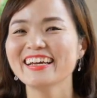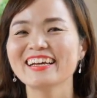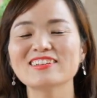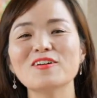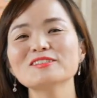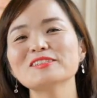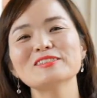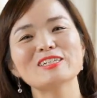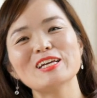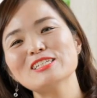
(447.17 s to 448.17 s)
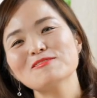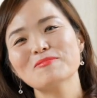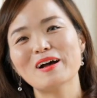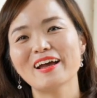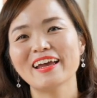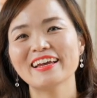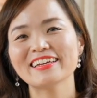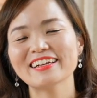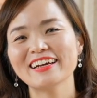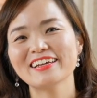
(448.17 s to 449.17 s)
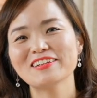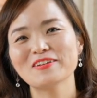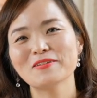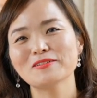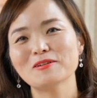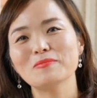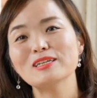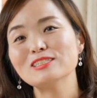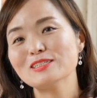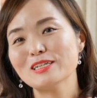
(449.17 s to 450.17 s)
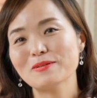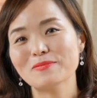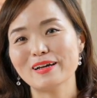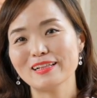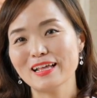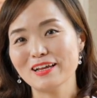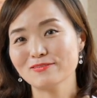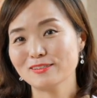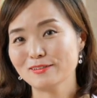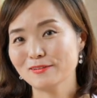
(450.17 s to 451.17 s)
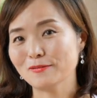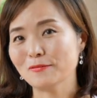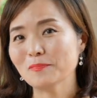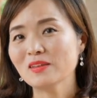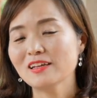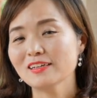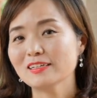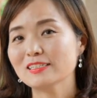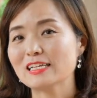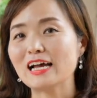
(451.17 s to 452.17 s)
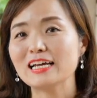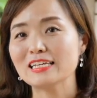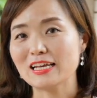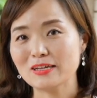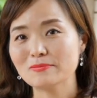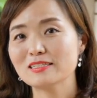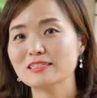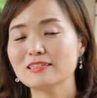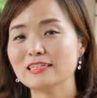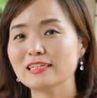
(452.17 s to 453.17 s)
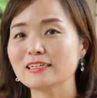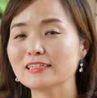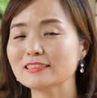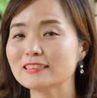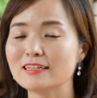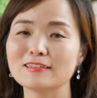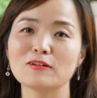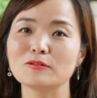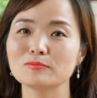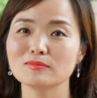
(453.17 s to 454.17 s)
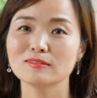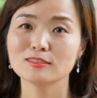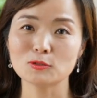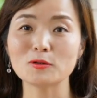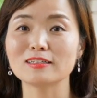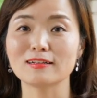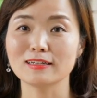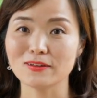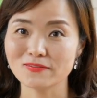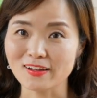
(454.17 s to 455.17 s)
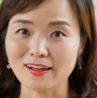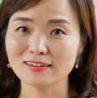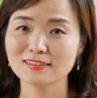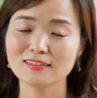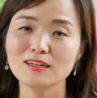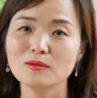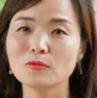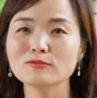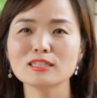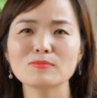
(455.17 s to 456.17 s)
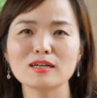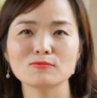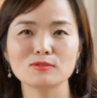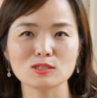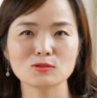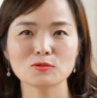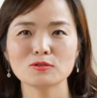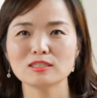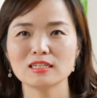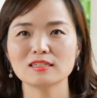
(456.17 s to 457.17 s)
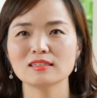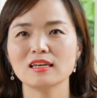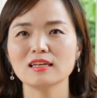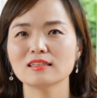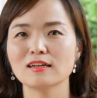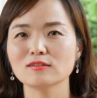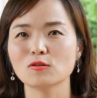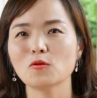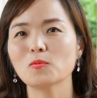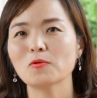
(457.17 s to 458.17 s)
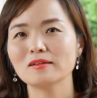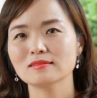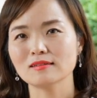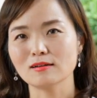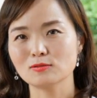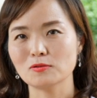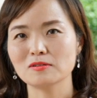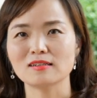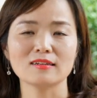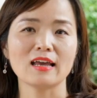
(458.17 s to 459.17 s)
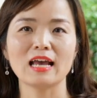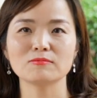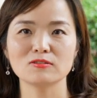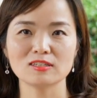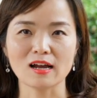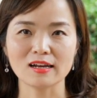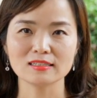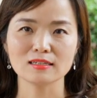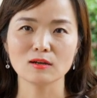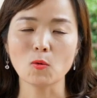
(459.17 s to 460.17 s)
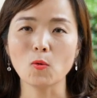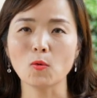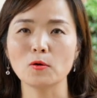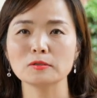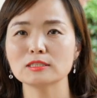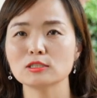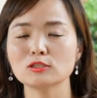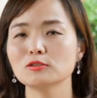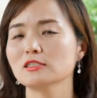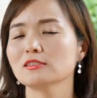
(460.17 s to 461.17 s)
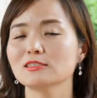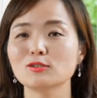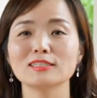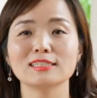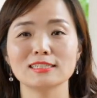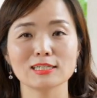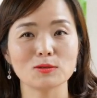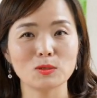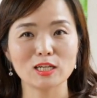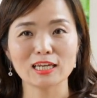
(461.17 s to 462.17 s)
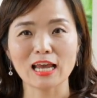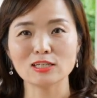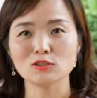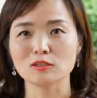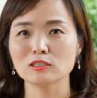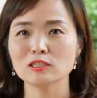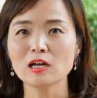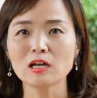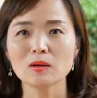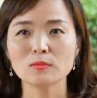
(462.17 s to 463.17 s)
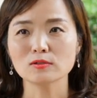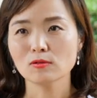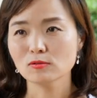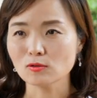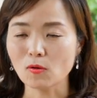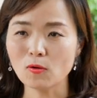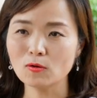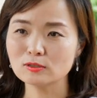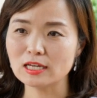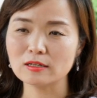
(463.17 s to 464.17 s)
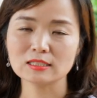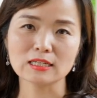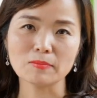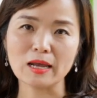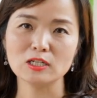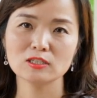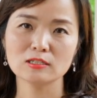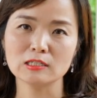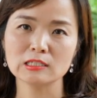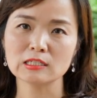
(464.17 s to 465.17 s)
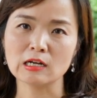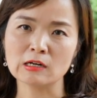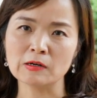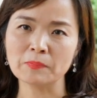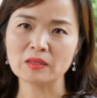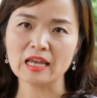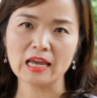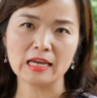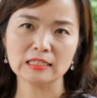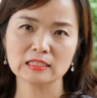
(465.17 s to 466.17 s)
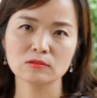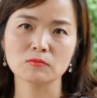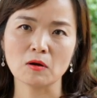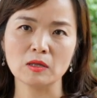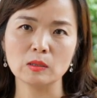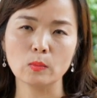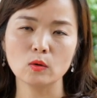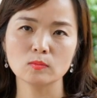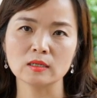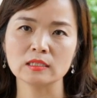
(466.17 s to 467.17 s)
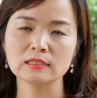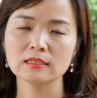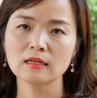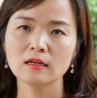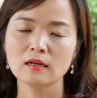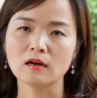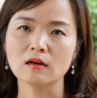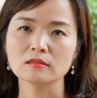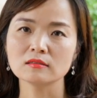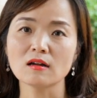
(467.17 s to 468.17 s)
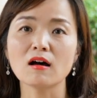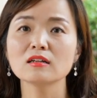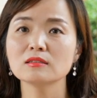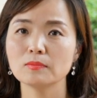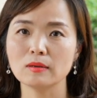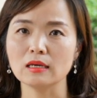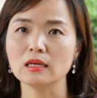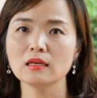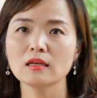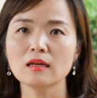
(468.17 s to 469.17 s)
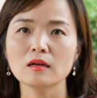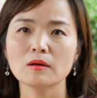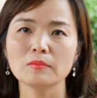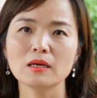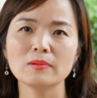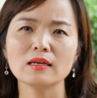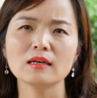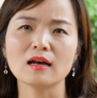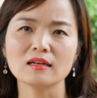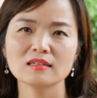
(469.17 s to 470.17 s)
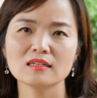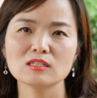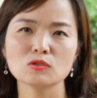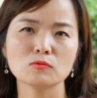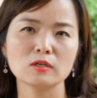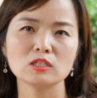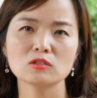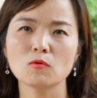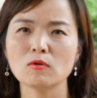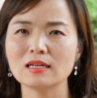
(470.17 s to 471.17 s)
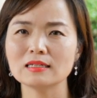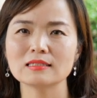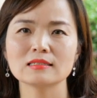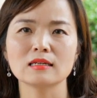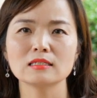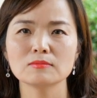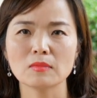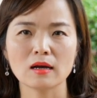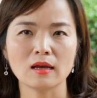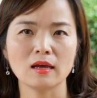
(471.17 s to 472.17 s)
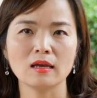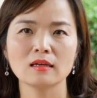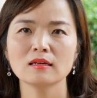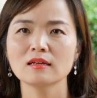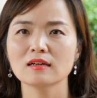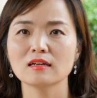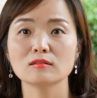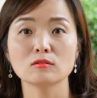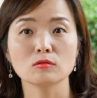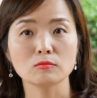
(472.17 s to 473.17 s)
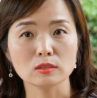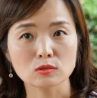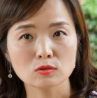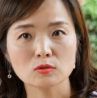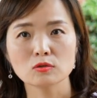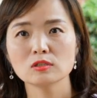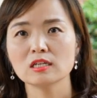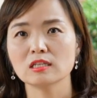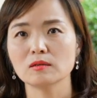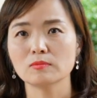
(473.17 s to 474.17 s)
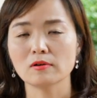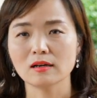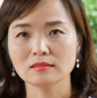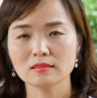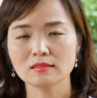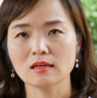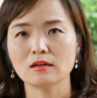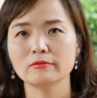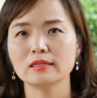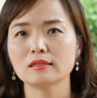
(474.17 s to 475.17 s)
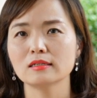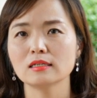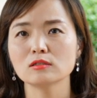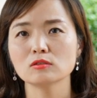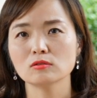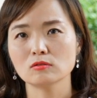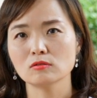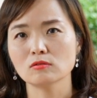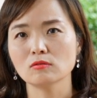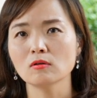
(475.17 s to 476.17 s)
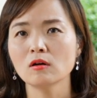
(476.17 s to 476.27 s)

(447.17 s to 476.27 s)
It also changed my kind of the mission in my life too, because I am studying like storytelling. In fact, mostly my research is in like the corporate sectors, like advertising or strategic communications. But those whole the Stop Asians Hate Run movement taught me maybe I can switch or extend my kind of the research in a practice area into